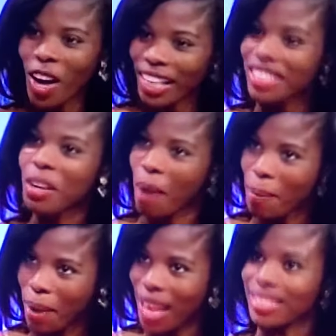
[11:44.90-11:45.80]
working and do
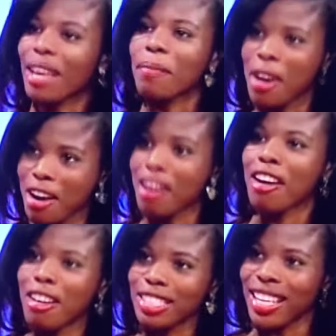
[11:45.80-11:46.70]
my bicep
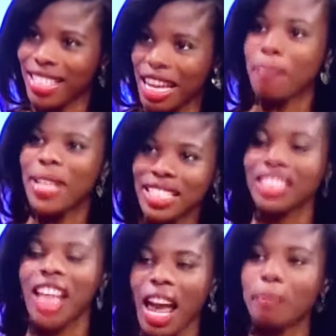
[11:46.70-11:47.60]
curls and keep it
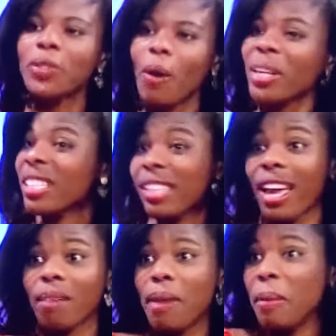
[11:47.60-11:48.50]
in shape. So I'm gonna
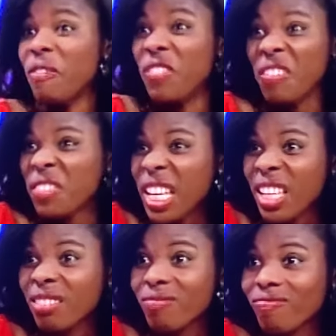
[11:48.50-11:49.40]
say maybe 50.